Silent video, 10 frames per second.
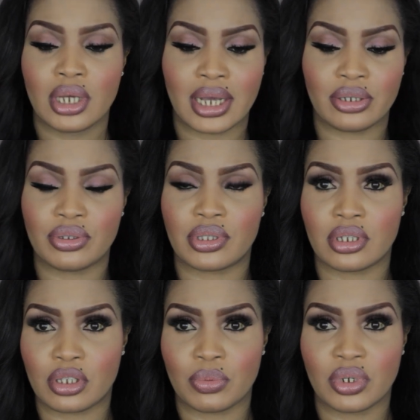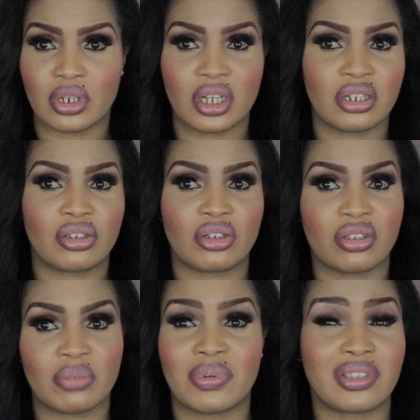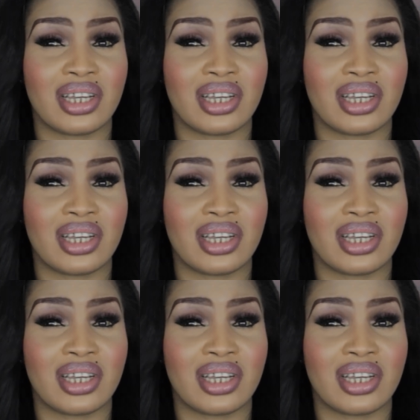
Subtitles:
I use this one, and it's just a brush.